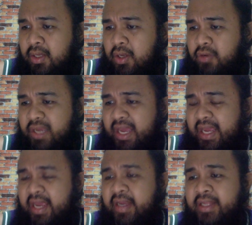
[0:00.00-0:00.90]

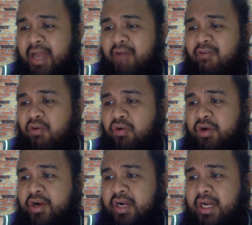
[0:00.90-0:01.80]
Okay, now
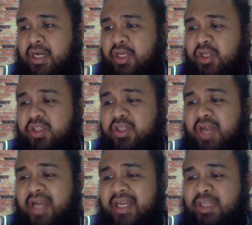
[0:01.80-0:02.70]
for Houston
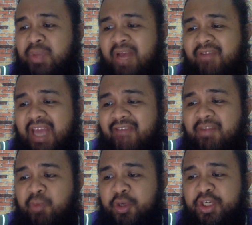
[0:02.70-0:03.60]
Rockets, we have
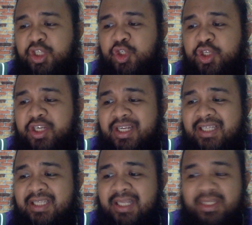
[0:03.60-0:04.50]
Kevin Porter Jr.
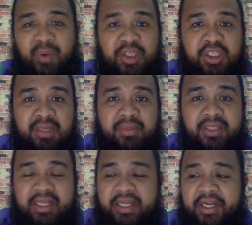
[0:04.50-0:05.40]
listed as
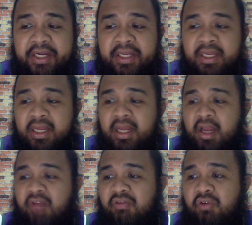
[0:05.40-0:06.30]
questionable in here.
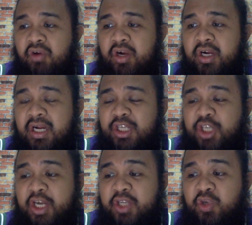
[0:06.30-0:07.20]
For
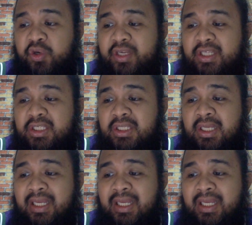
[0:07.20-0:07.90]
Charlotte Hornets,